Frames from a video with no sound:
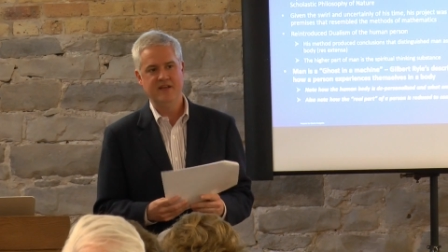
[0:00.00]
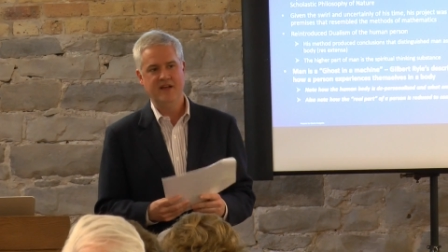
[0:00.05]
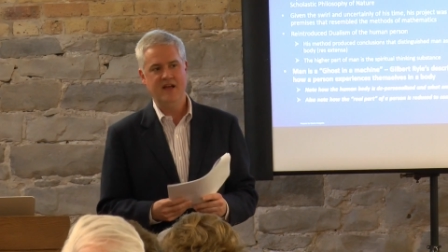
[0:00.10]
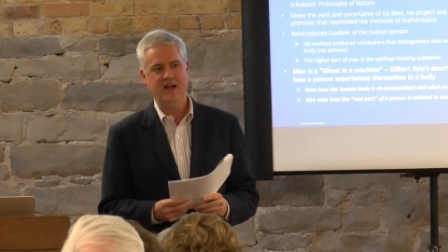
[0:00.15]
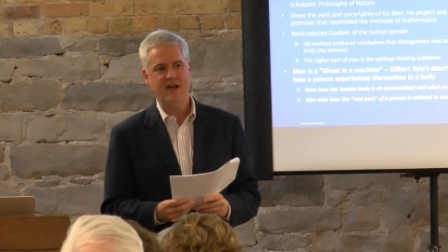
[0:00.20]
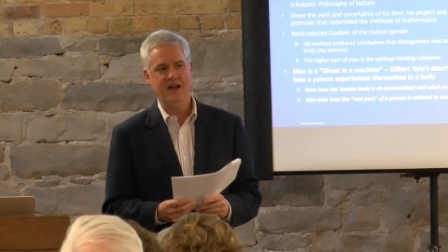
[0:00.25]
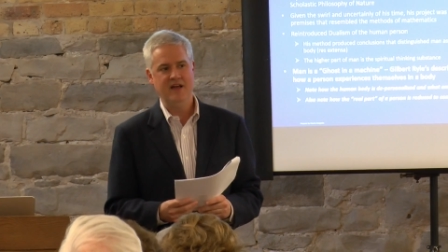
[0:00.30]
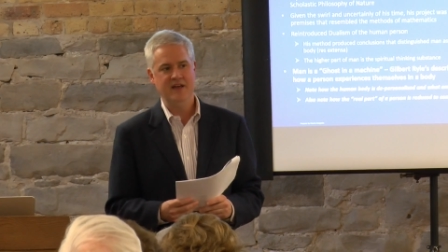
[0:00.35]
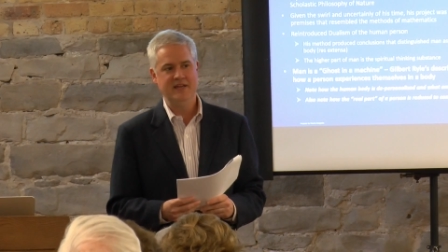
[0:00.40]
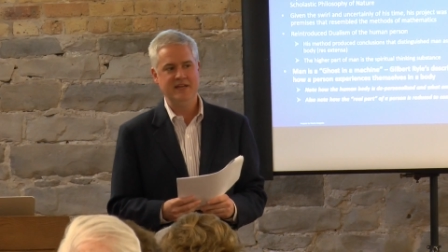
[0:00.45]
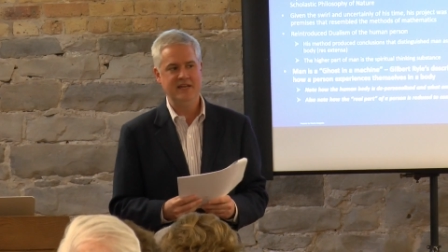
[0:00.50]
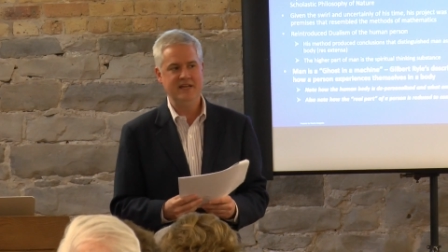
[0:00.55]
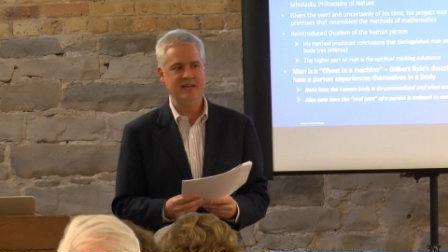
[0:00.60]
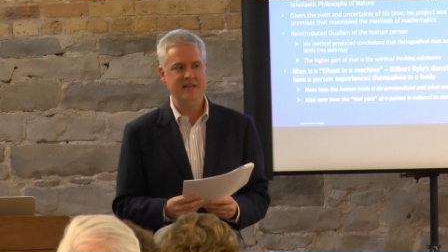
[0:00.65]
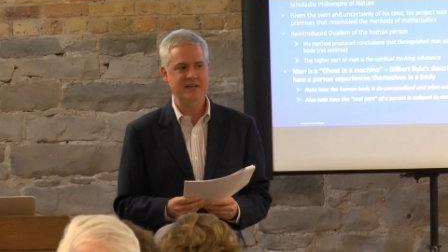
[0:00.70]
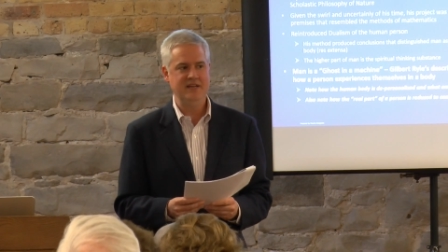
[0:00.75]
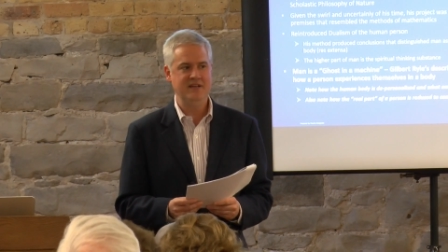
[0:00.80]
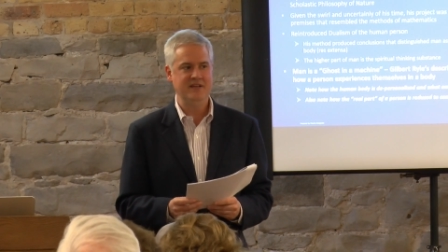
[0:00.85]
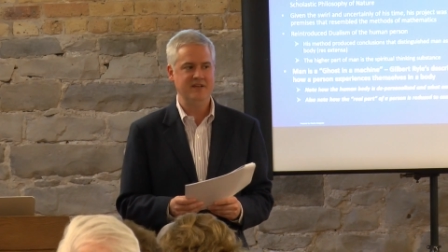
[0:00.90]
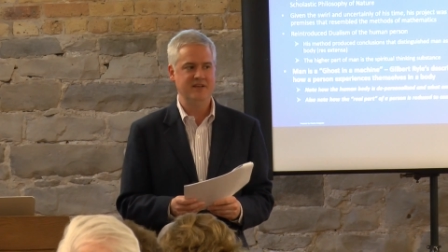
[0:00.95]
Uh,
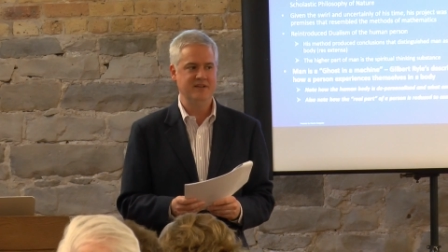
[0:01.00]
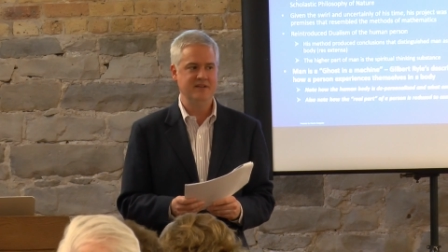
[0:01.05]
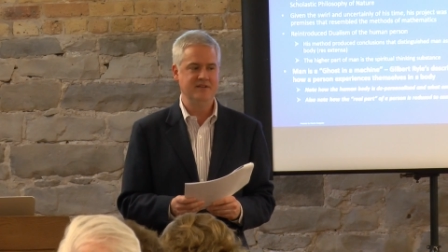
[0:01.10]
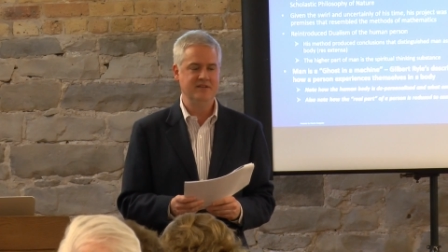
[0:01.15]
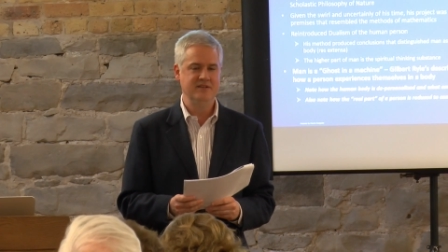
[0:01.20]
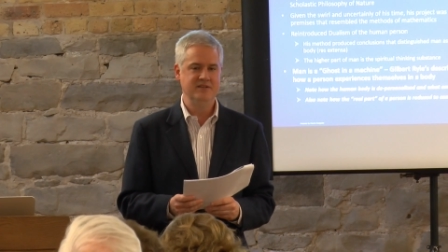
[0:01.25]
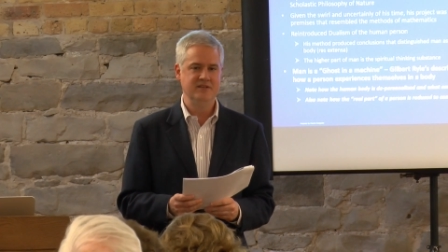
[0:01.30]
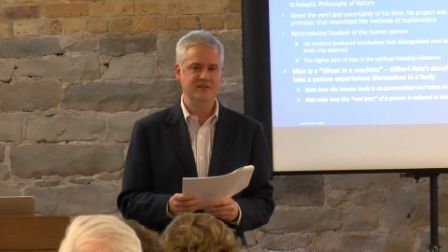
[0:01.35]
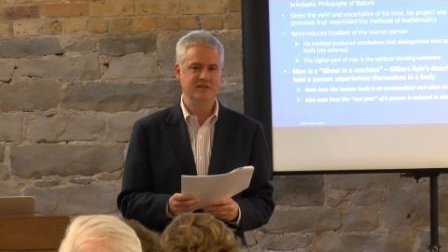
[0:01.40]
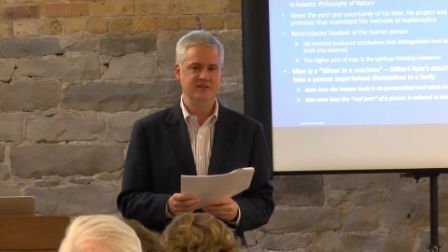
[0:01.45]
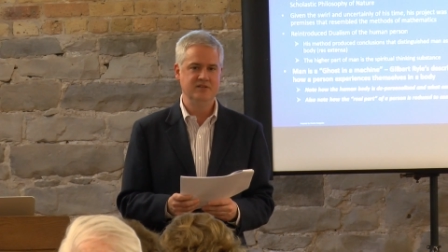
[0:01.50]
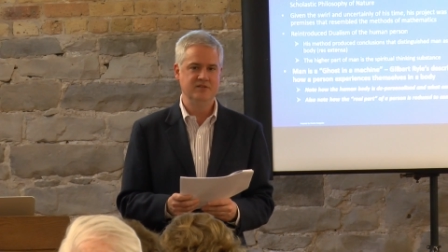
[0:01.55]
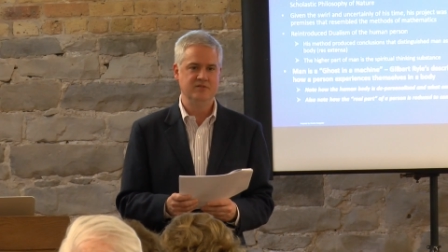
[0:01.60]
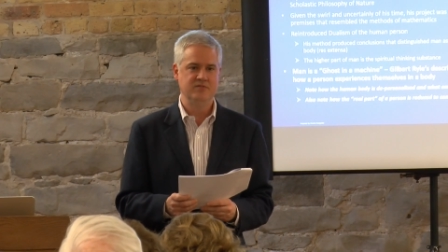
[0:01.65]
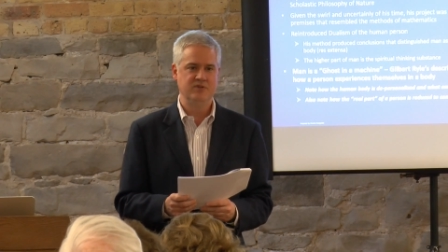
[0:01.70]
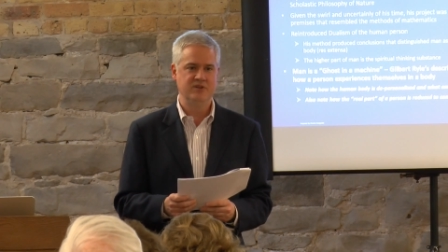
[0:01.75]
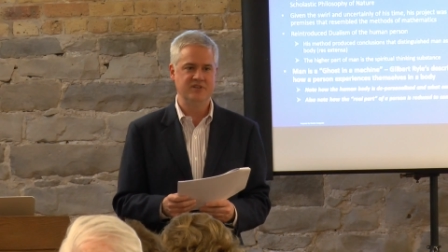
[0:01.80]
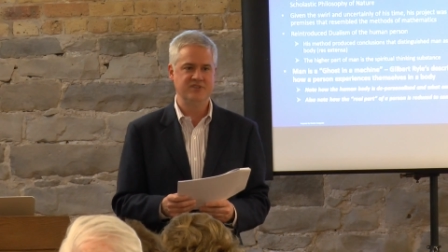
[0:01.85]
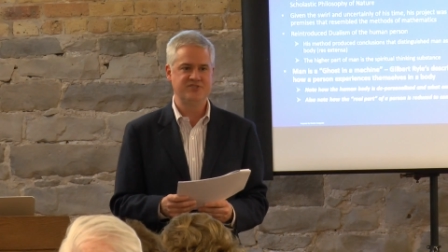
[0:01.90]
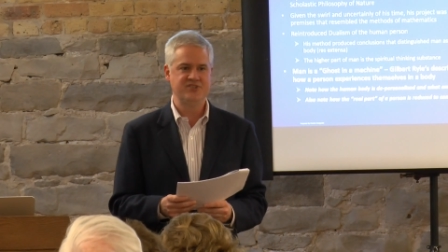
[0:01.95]
he
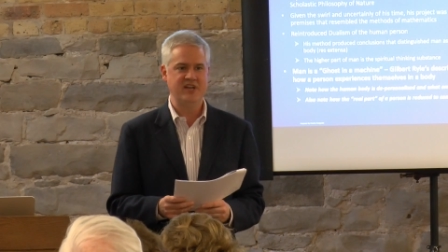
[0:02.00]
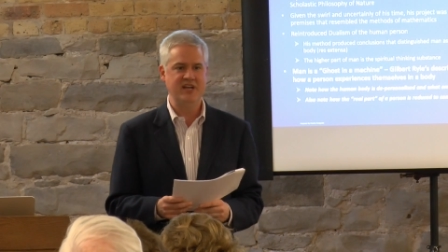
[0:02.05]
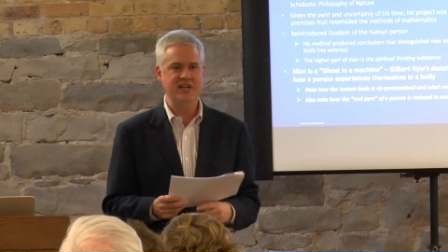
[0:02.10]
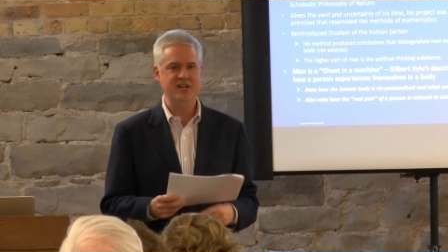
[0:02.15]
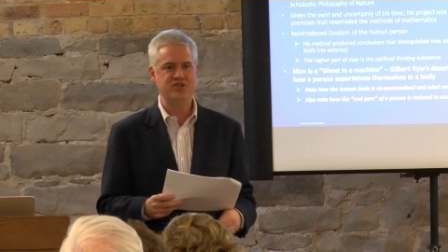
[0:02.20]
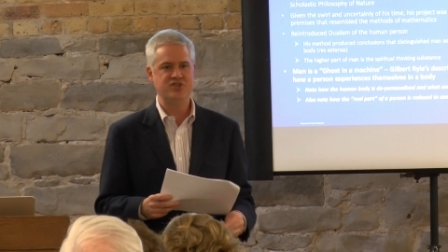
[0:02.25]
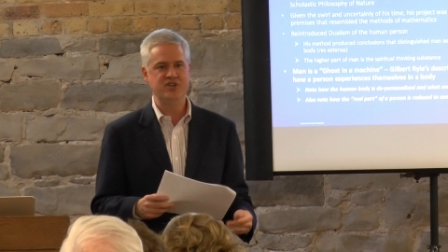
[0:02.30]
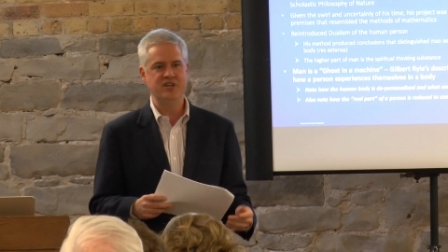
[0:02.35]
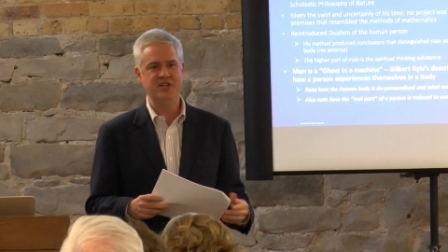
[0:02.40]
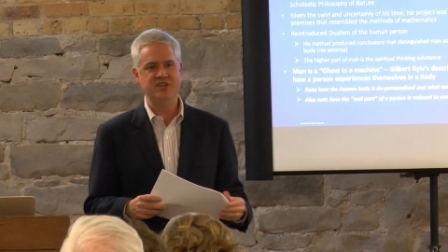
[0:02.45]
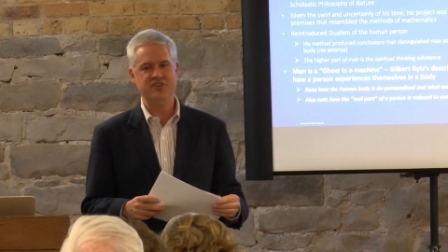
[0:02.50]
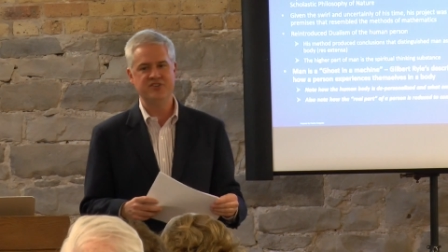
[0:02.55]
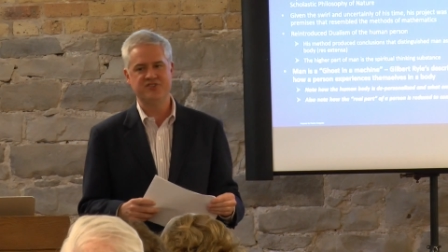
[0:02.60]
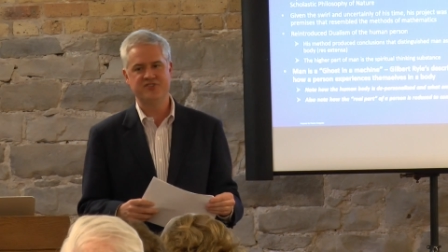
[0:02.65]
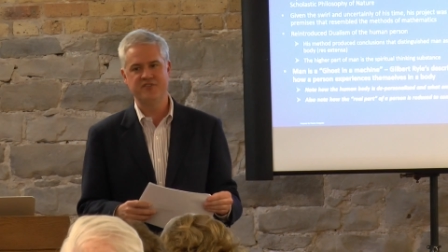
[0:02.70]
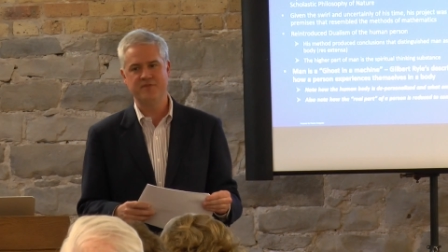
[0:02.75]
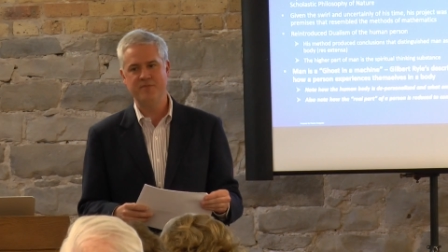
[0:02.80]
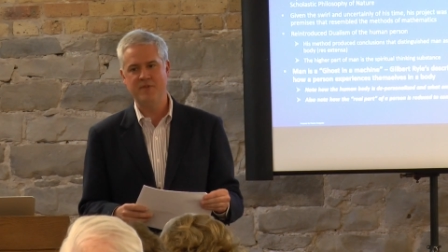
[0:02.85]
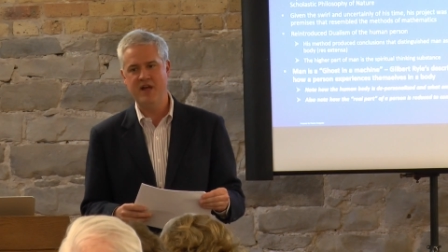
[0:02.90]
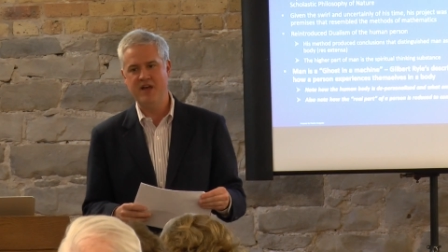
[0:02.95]
was a
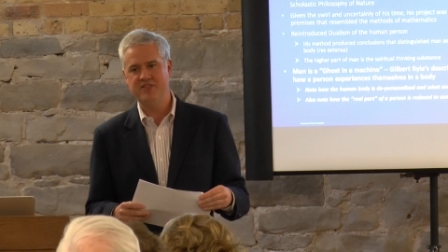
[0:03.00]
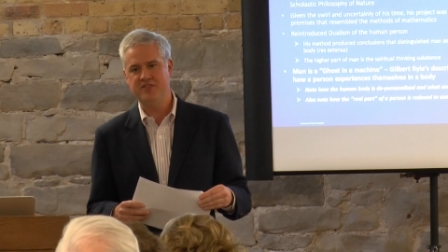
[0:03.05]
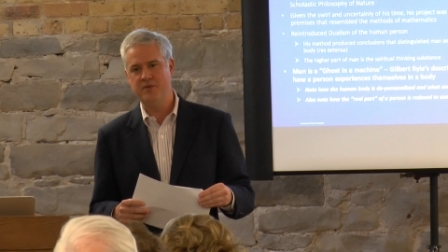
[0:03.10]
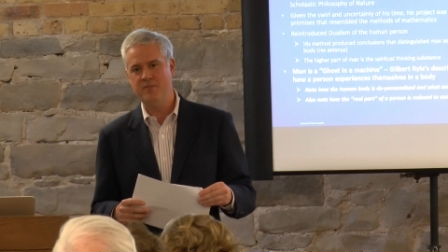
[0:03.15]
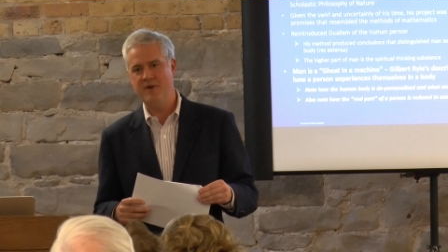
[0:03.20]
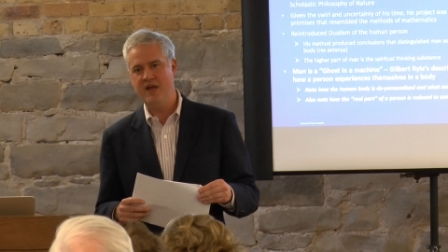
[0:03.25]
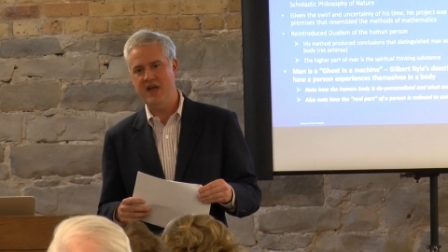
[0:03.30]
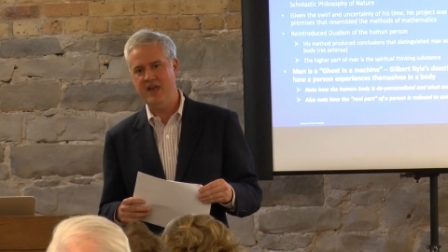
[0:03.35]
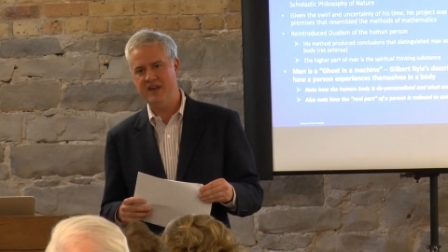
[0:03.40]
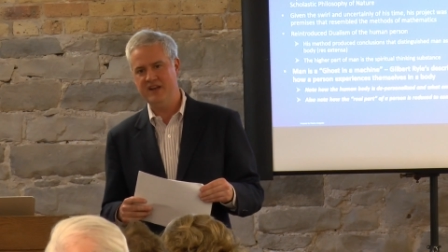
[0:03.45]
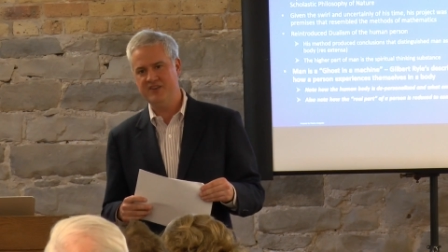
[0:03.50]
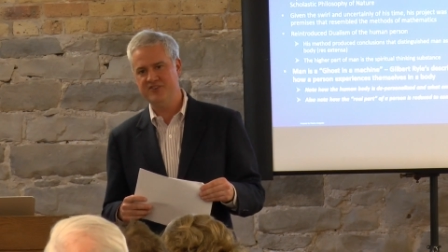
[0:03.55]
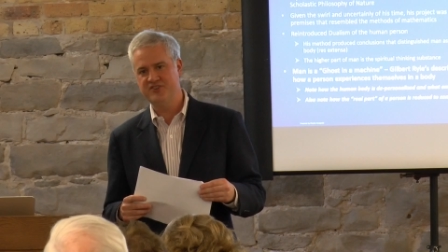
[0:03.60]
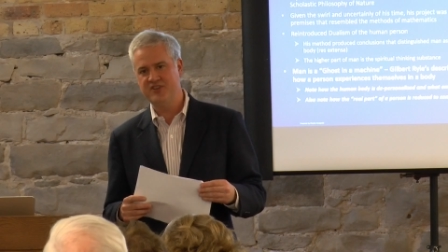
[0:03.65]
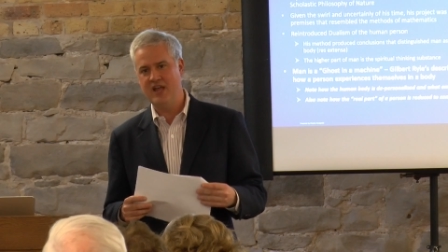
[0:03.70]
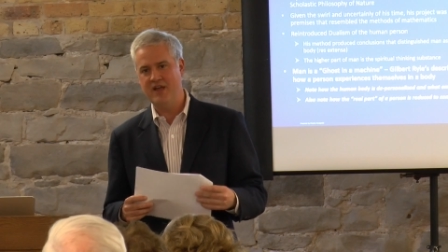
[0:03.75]
genius of mathematics,